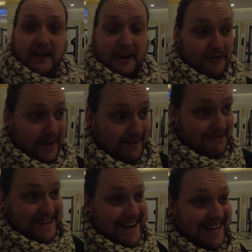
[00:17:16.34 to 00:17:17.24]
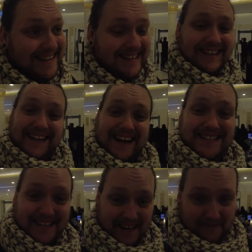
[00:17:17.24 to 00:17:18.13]
All right, we're in. Had
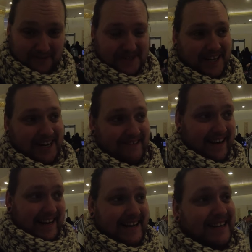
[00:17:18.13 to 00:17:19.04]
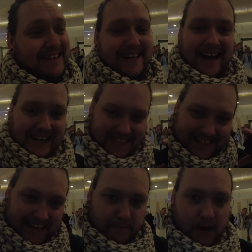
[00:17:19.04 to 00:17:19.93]
to go through security, had to
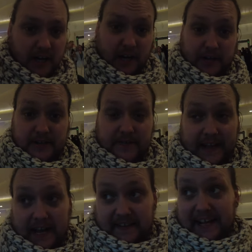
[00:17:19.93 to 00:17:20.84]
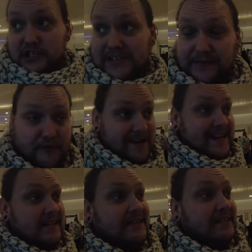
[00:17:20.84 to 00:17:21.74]
scan a barcode. The entry's free,
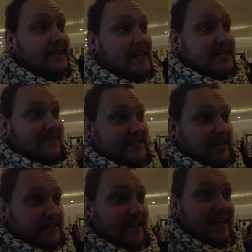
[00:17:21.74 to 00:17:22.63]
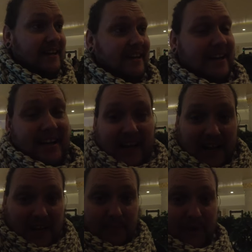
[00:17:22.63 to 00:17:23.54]
so that's good.
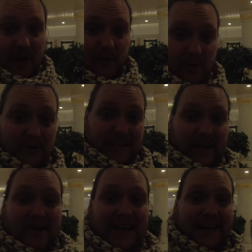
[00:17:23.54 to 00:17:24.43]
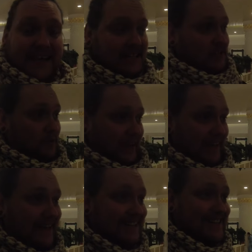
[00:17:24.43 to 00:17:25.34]
But the whole ordeal is
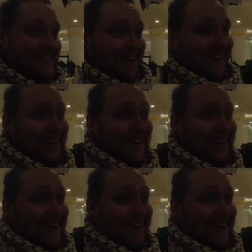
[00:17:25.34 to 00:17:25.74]
sorted. So,